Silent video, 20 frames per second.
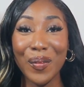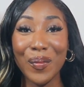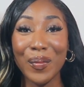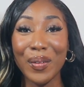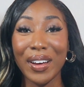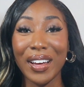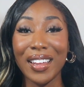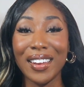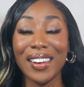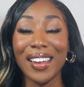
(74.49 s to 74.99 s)

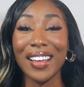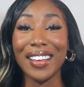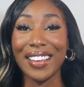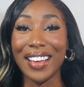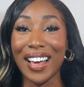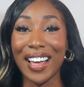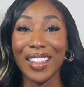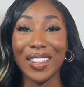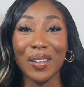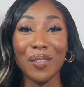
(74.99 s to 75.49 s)
But
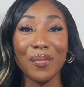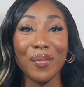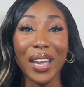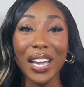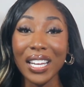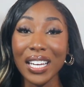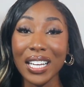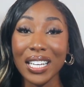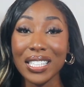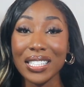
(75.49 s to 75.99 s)
yeah, the
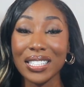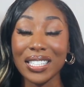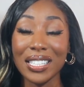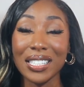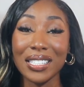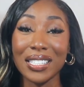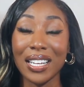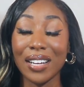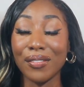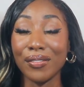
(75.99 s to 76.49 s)
maintenance
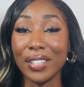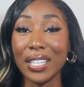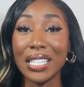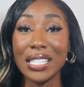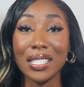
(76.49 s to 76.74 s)
is definitely